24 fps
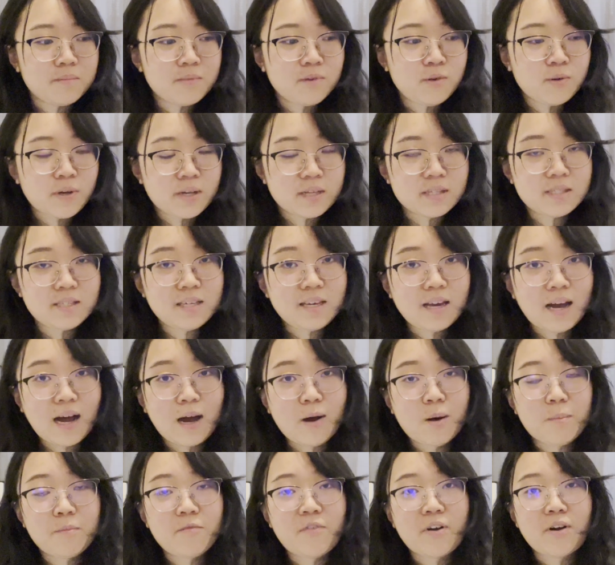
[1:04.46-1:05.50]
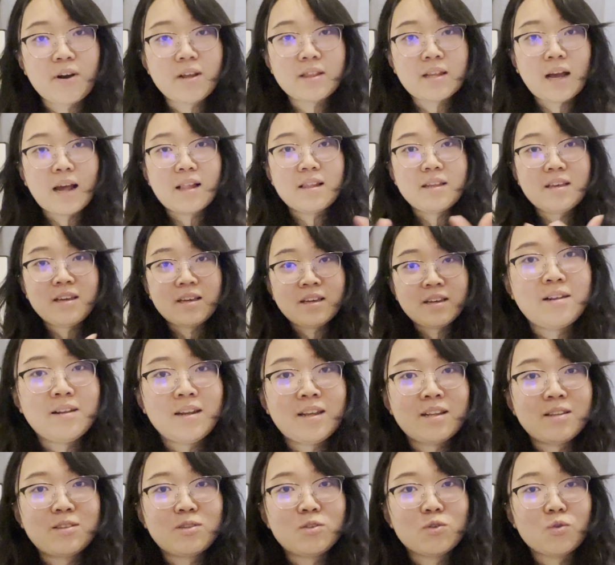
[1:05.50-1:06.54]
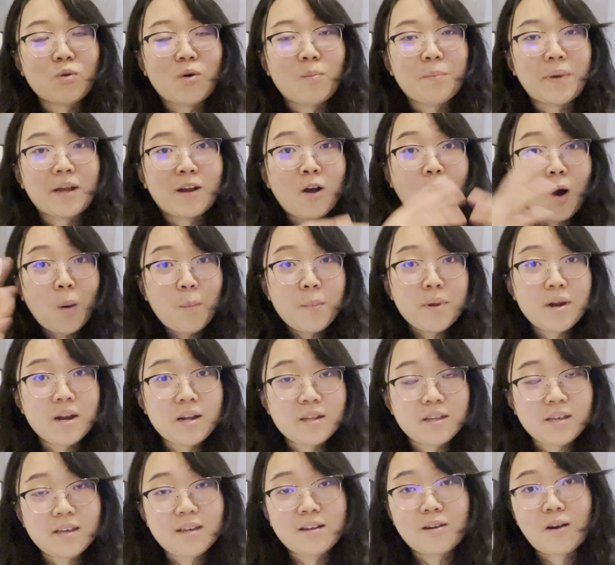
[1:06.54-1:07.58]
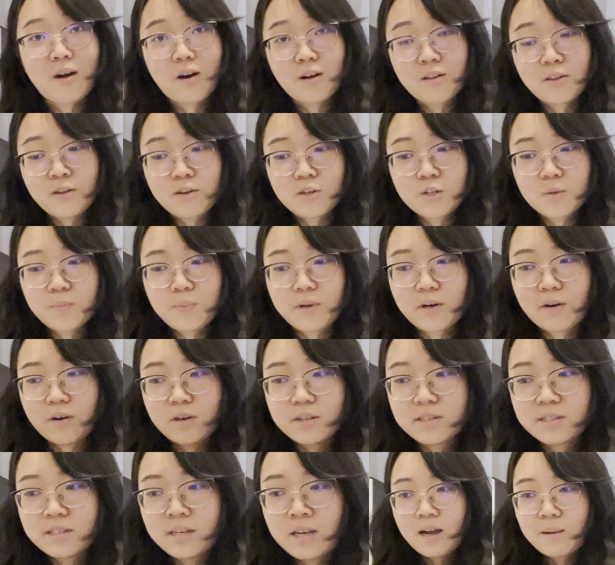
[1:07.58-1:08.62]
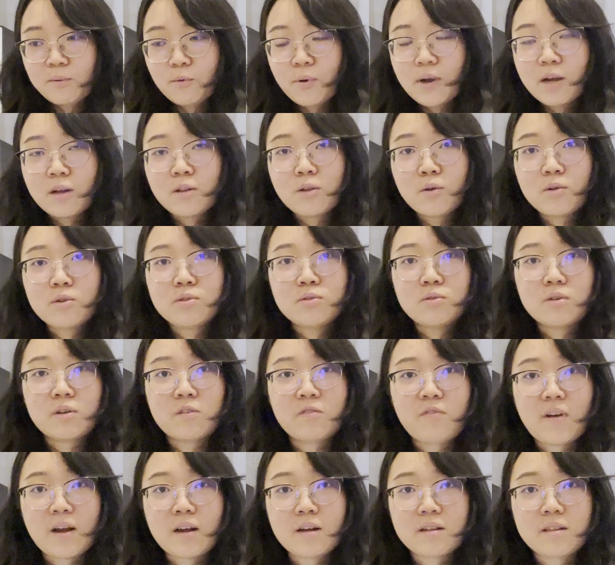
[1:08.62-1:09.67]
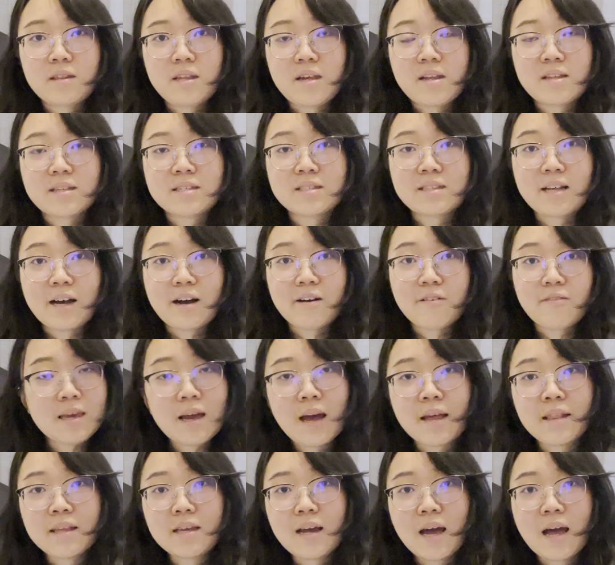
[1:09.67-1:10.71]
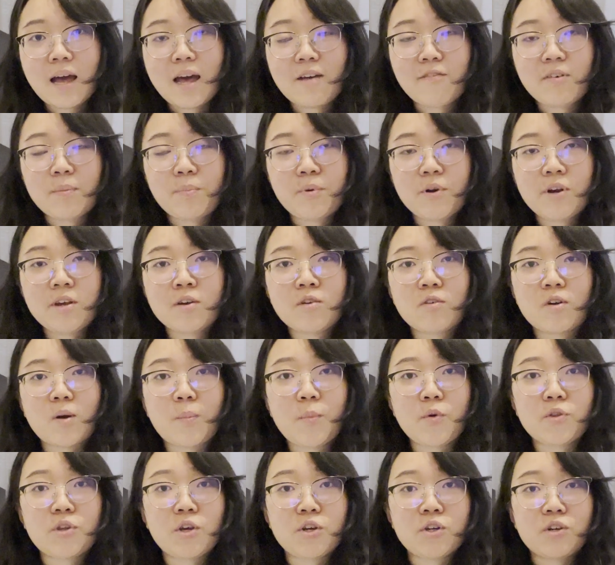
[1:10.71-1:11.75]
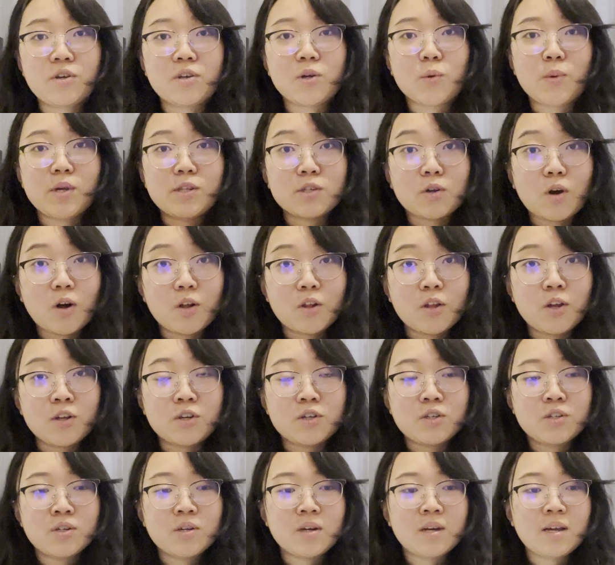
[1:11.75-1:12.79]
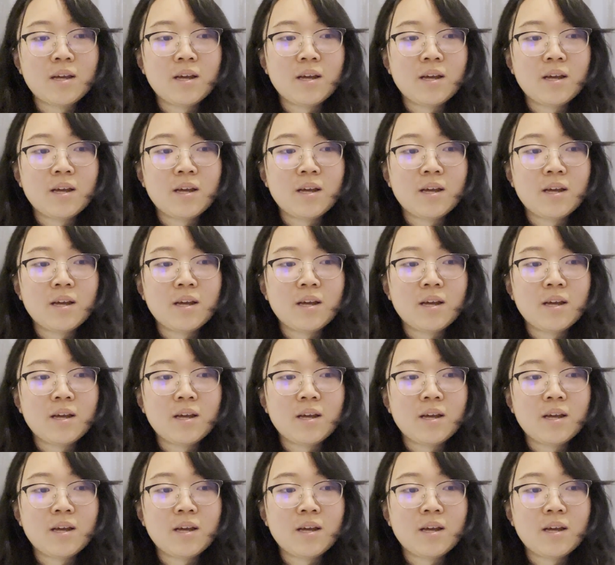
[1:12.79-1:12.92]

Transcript: You can see how I'm very tightly knit to my community in college because I'm quite close to the faculty and staff. Yeah, I think I have a pretty good reputation in Queen's College.